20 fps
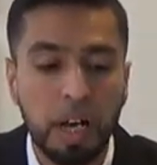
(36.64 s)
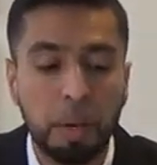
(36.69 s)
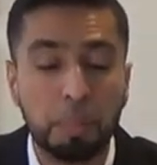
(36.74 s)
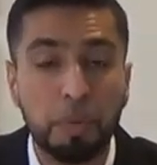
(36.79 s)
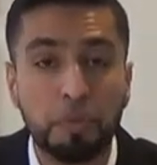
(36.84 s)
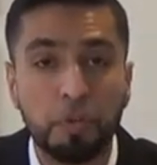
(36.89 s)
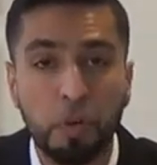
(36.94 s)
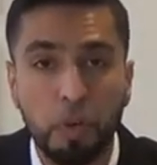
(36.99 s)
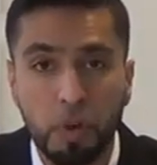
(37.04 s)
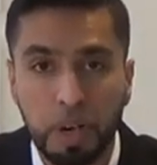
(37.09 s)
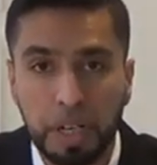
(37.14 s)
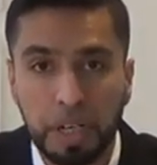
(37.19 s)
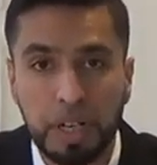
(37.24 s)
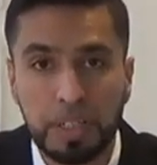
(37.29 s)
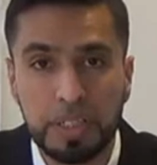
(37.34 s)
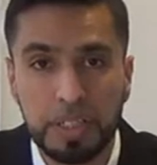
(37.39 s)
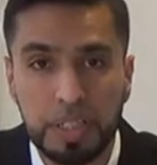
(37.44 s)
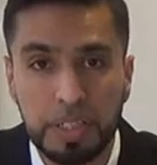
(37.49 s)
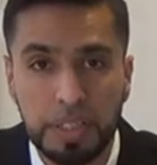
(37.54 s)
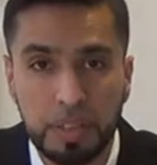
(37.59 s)
Before I
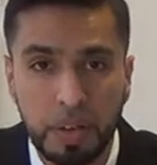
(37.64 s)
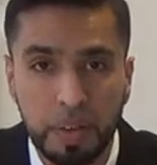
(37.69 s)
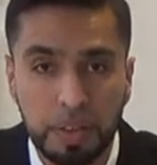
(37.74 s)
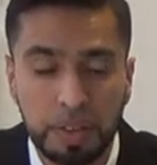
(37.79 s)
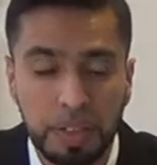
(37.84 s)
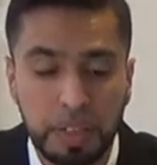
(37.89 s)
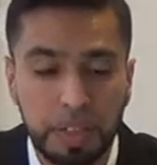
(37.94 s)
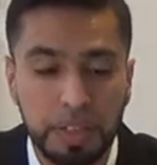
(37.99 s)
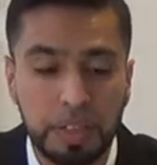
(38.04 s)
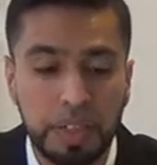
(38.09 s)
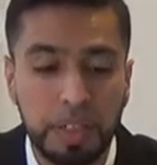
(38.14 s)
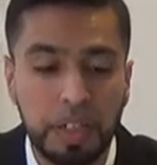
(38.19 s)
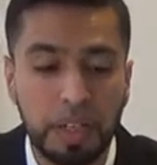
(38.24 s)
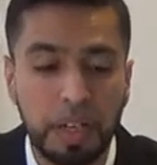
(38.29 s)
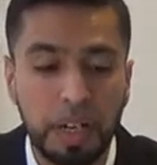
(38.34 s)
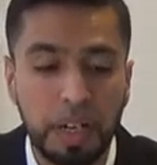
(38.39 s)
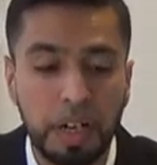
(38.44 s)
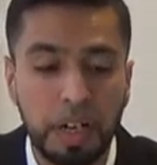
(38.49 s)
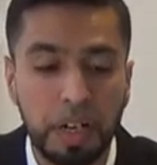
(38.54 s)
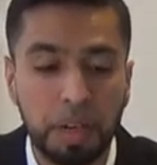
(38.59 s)
get started,
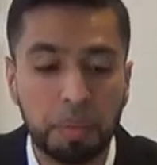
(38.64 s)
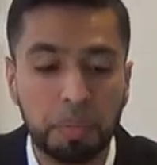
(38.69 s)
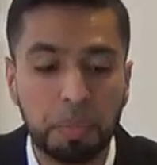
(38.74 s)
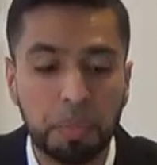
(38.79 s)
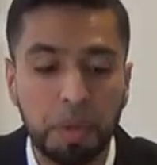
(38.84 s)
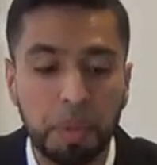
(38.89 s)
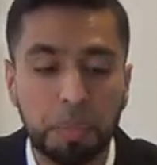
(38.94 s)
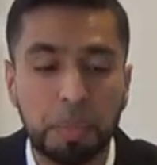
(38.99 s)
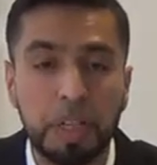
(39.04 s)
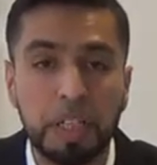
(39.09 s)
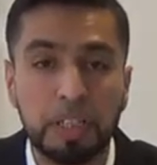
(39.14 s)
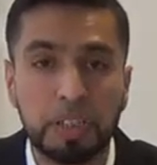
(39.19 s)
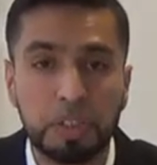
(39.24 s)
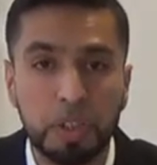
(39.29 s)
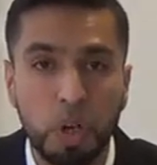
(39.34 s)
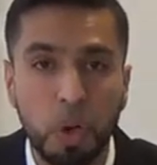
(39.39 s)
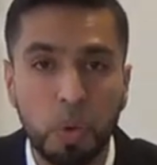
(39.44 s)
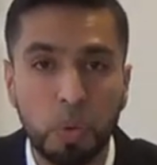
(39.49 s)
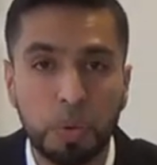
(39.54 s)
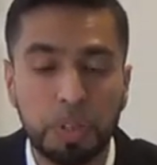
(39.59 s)
please
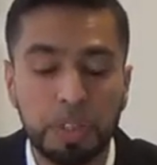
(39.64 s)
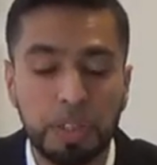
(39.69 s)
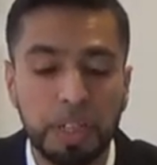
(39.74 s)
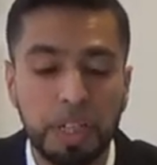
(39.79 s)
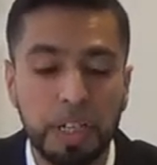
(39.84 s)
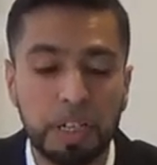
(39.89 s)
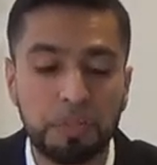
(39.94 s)
note